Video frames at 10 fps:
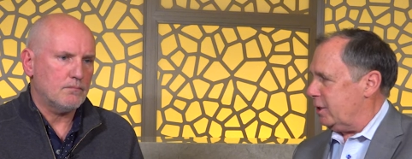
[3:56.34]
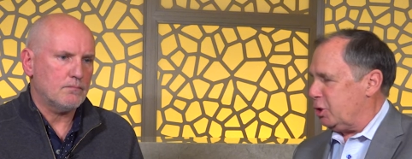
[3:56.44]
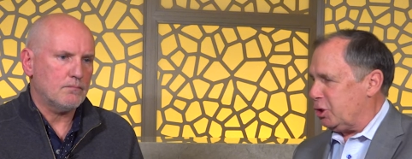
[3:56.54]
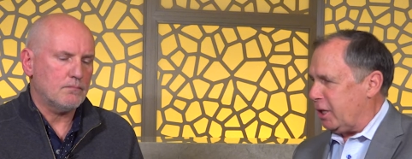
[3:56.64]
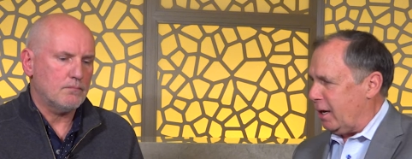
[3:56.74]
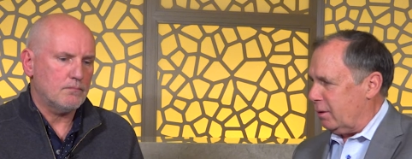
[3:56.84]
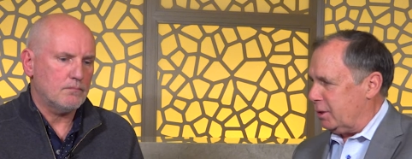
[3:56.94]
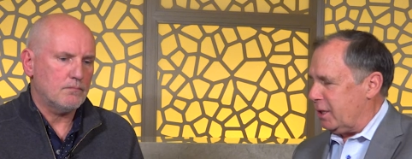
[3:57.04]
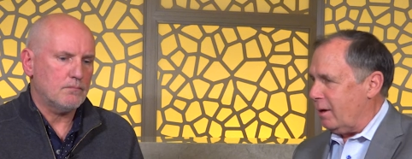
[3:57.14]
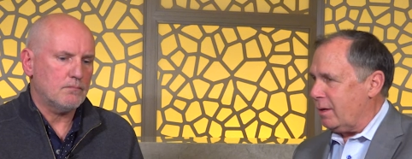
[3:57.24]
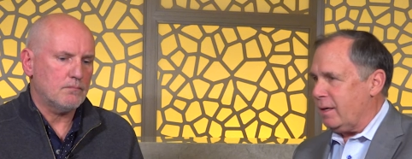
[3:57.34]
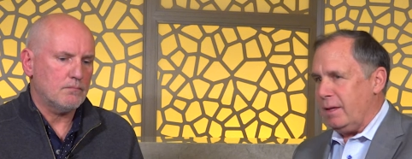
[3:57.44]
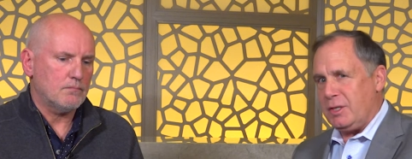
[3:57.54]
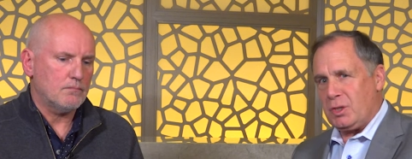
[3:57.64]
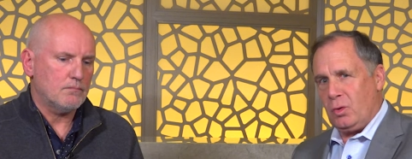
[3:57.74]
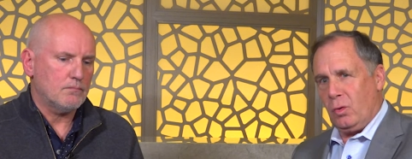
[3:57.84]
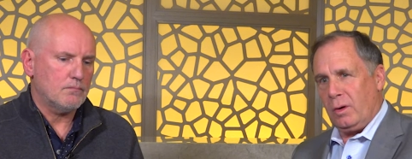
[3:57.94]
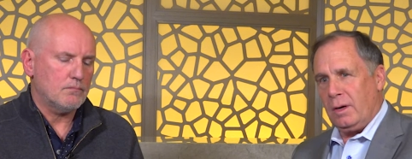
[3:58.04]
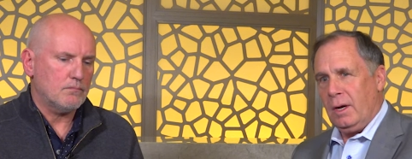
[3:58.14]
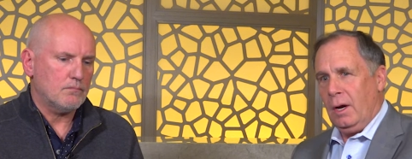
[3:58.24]
Speaker 1: a challenge. How can they
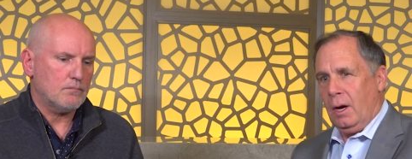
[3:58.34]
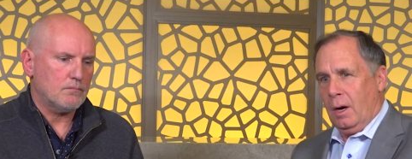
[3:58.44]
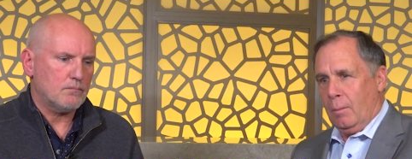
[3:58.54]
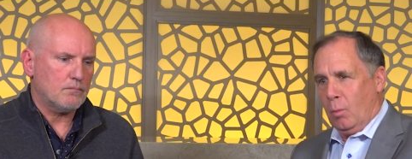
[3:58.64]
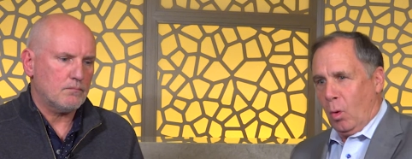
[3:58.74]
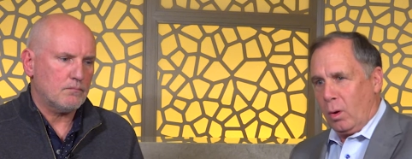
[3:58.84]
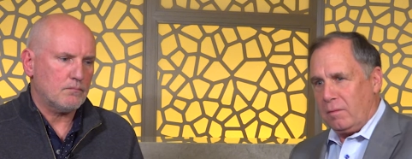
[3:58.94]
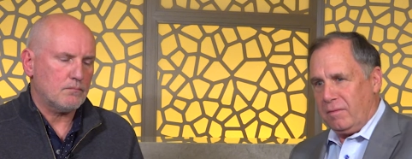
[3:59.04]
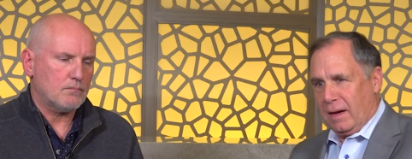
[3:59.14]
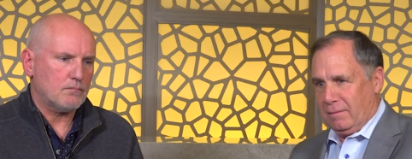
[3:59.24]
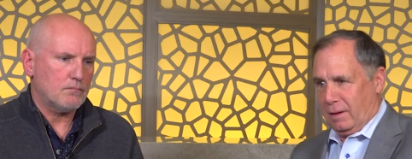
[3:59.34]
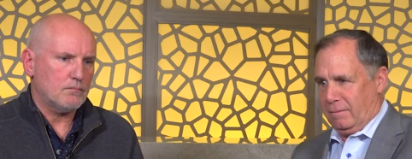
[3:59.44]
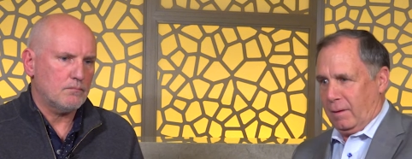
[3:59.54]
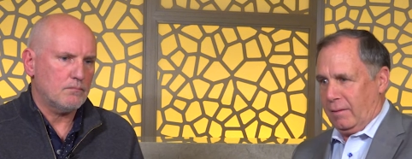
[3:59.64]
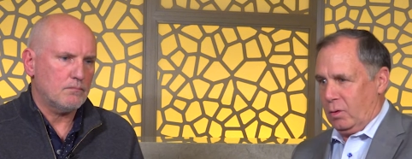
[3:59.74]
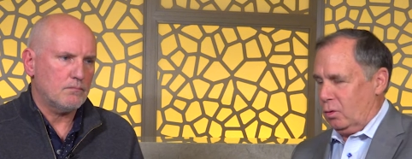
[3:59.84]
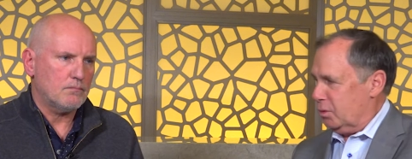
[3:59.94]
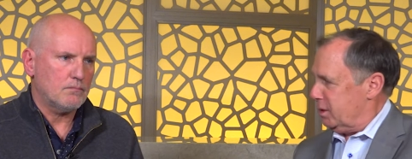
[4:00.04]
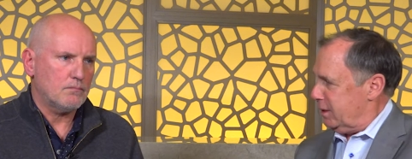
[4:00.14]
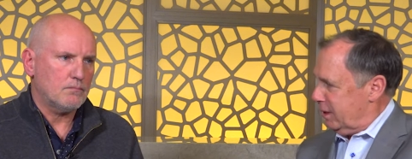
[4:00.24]
score more five on five goals and